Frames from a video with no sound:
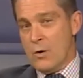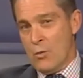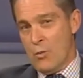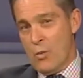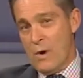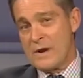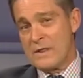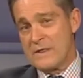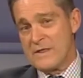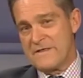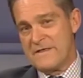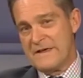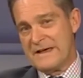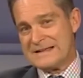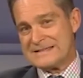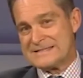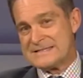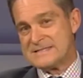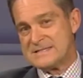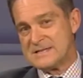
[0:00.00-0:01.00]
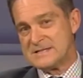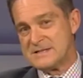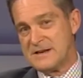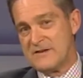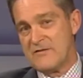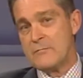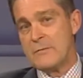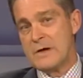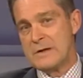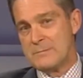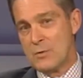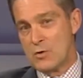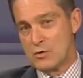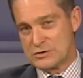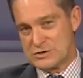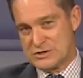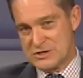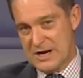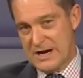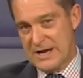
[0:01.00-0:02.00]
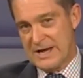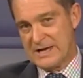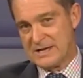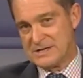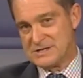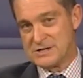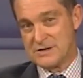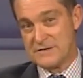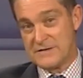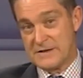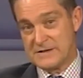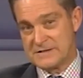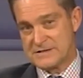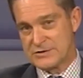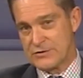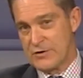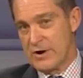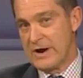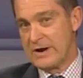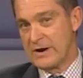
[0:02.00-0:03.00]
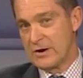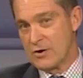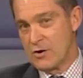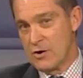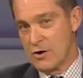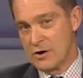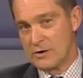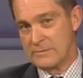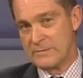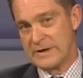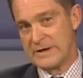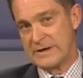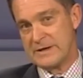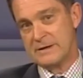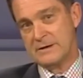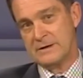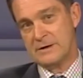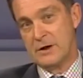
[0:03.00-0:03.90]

One of the things is there's never been more change in the Australian economy.